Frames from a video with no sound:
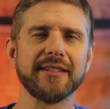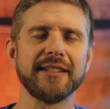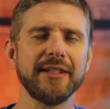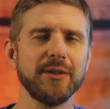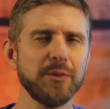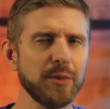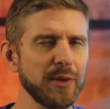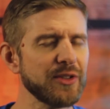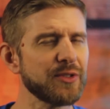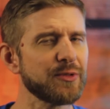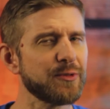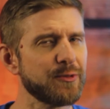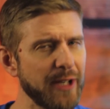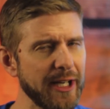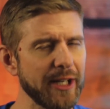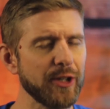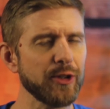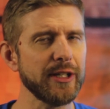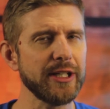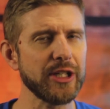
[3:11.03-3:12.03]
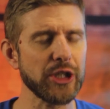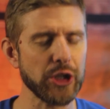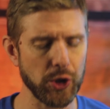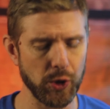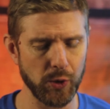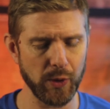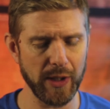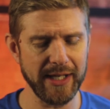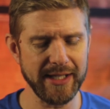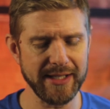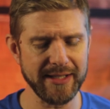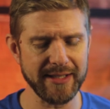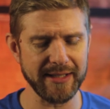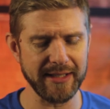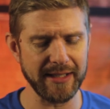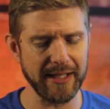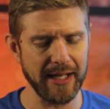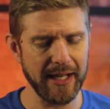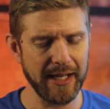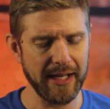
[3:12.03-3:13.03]
He was very
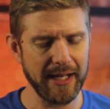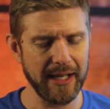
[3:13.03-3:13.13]
crazy.